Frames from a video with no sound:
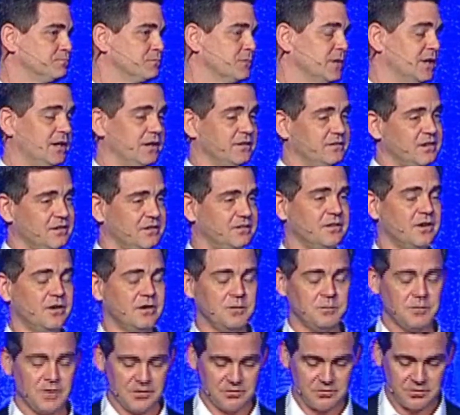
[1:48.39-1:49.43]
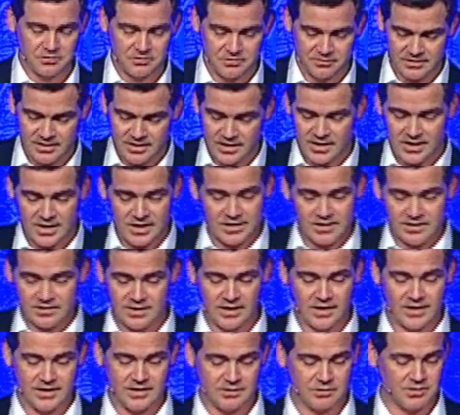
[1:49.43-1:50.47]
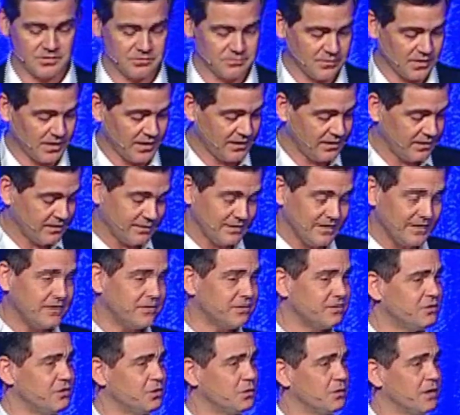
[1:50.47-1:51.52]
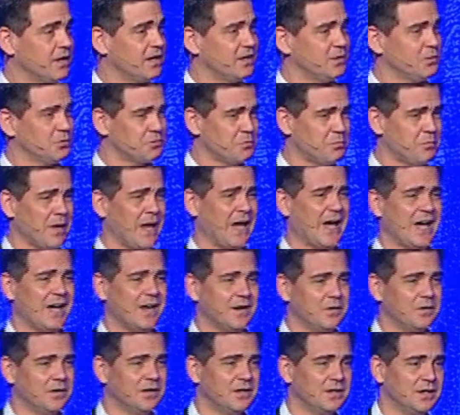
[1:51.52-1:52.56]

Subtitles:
And as I started my first day, I at least knew that it was bad,